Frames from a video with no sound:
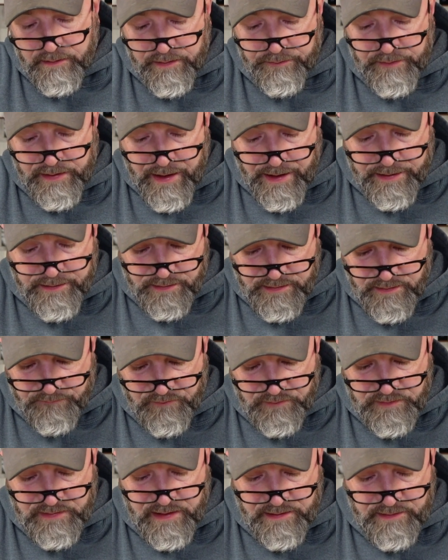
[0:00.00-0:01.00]
and then I could
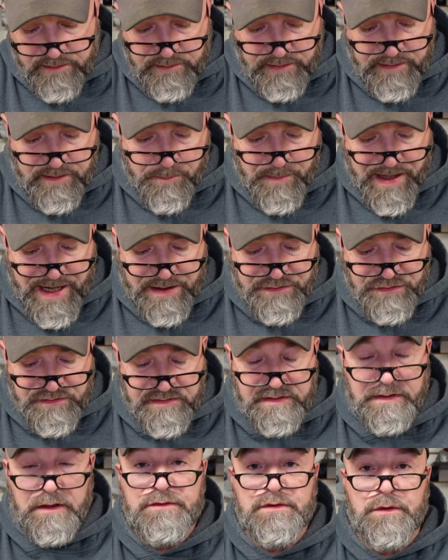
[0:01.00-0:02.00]
even get a thing of
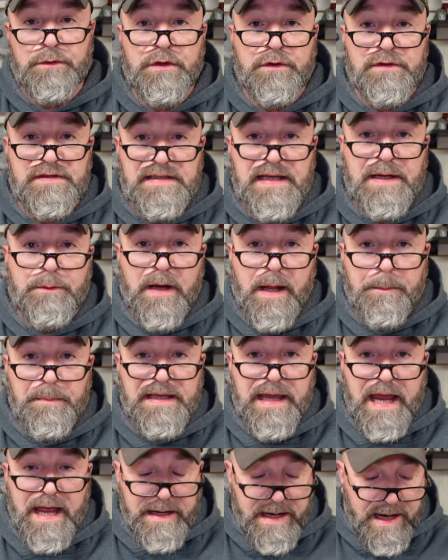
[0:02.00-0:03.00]
matches in there. So you see what I'm
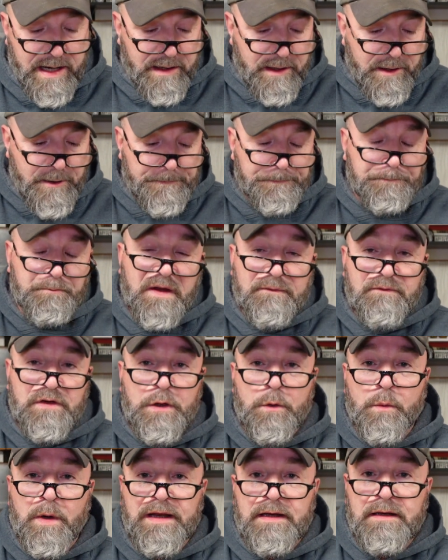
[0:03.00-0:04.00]
getting at. If
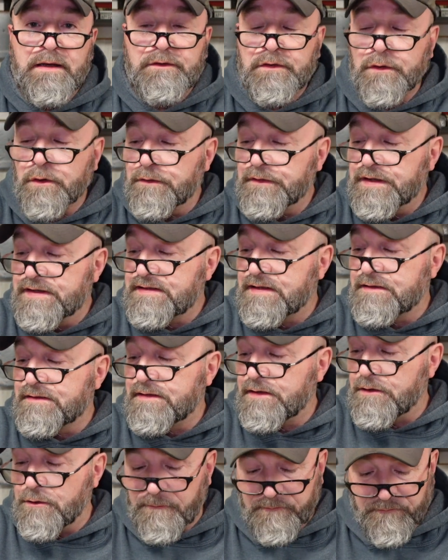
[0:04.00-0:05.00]
you wanted to turn this
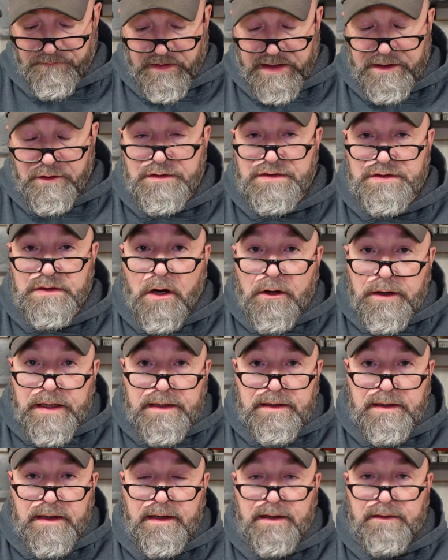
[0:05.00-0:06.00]
into your fire
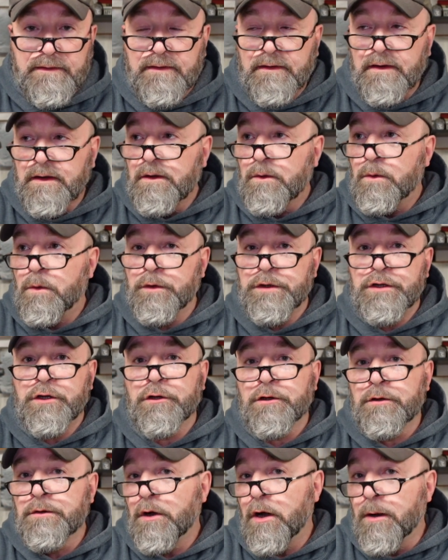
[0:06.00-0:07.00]
starting kit or
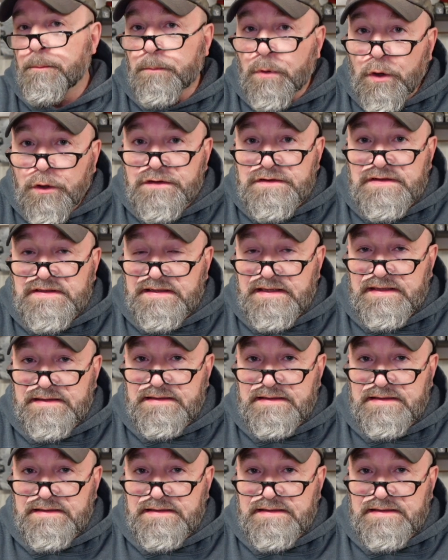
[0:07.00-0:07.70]
your emergency